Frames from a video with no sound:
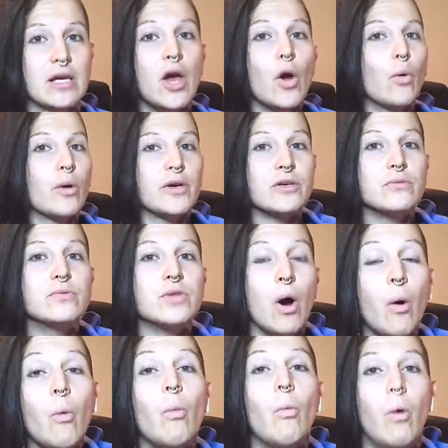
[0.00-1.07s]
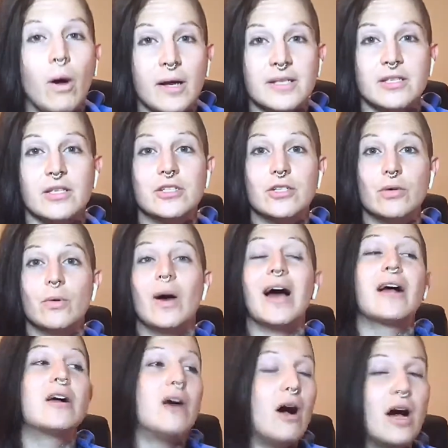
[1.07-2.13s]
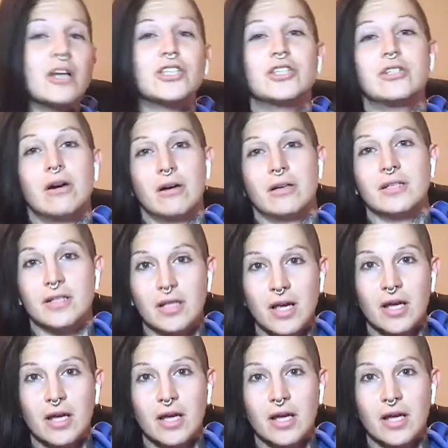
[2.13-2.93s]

where you don't want to do a gosh darn thing.